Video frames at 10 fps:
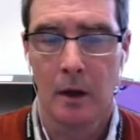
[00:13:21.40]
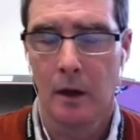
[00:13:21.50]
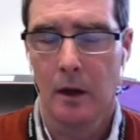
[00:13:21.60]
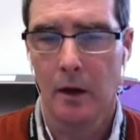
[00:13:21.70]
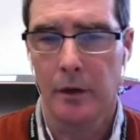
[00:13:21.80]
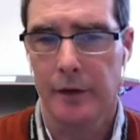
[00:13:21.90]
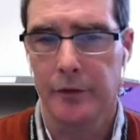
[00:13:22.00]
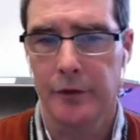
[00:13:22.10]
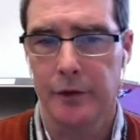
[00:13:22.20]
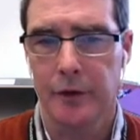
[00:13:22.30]
Okay,
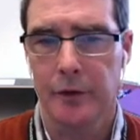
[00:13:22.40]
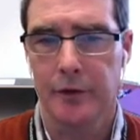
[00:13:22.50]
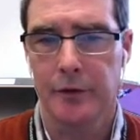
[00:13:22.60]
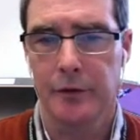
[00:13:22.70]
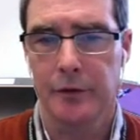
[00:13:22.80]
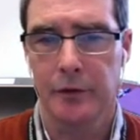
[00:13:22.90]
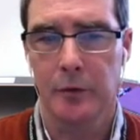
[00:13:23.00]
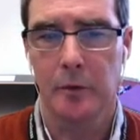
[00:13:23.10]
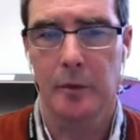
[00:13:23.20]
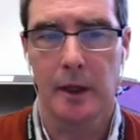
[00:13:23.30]
0 is divisible
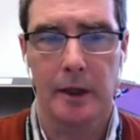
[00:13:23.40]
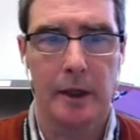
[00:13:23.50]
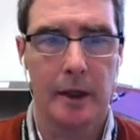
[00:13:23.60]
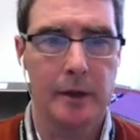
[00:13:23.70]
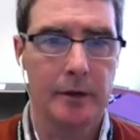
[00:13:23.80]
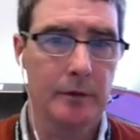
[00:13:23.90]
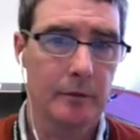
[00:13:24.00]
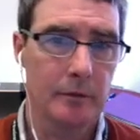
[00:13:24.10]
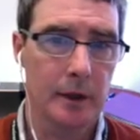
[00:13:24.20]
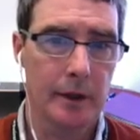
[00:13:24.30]
by 8.
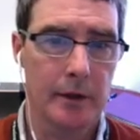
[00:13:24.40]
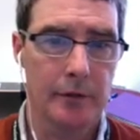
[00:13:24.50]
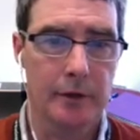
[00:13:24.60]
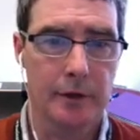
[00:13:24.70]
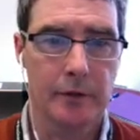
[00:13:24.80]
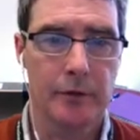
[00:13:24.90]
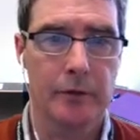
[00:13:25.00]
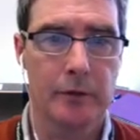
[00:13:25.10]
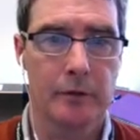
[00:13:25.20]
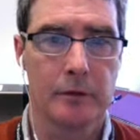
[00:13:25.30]
Well, I guess it
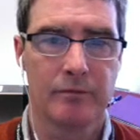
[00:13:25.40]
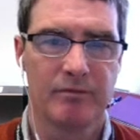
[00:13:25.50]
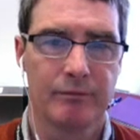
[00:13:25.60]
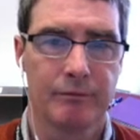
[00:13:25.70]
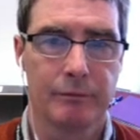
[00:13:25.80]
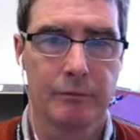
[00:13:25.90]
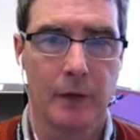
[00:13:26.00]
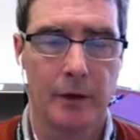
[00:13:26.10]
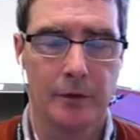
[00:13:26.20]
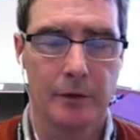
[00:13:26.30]
is. I
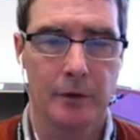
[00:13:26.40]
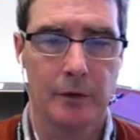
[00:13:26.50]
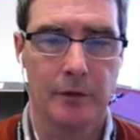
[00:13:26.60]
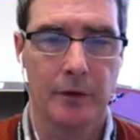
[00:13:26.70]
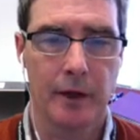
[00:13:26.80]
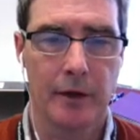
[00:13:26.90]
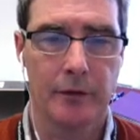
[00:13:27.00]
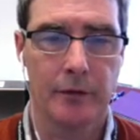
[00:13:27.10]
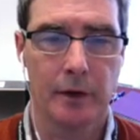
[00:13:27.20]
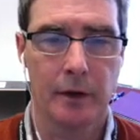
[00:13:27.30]
don't know if that's
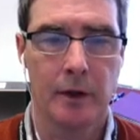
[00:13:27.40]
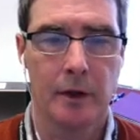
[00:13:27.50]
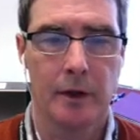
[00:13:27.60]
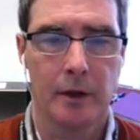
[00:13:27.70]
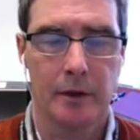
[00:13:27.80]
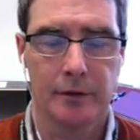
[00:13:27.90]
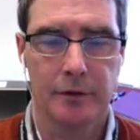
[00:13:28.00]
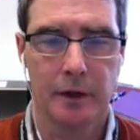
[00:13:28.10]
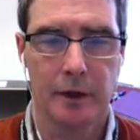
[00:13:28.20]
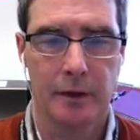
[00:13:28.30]

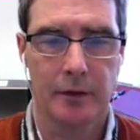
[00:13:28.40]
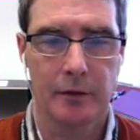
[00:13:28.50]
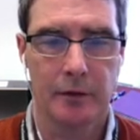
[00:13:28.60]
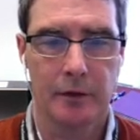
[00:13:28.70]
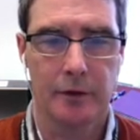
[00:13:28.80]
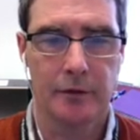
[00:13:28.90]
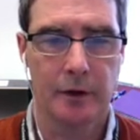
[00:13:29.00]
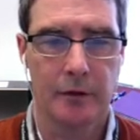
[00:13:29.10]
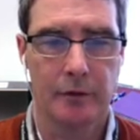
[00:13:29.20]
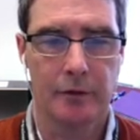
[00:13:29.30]
defined as a
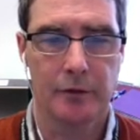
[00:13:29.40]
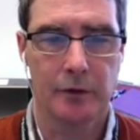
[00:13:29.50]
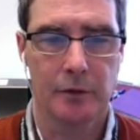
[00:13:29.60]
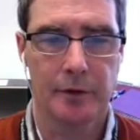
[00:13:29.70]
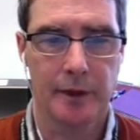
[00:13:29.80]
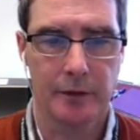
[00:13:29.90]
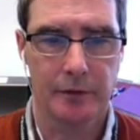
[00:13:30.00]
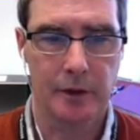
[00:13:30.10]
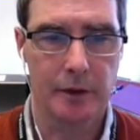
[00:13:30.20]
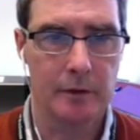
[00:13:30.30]
divisor 0, but that's
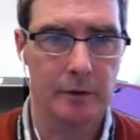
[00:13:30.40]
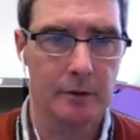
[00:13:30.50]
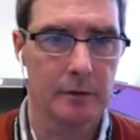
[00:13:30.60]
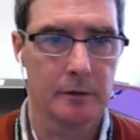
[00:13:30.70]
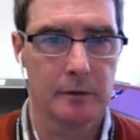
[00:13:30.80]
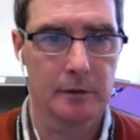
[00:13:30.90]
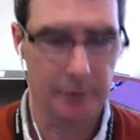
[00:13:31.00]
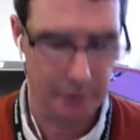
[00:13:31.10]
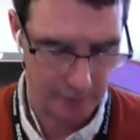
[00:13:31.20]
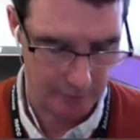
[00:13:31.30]
fine. Let's
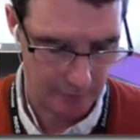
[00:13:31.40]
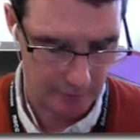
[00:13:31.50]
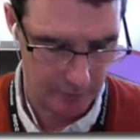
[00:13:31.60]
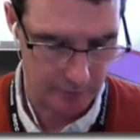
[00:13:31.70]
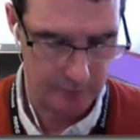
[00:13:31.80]
try the other one.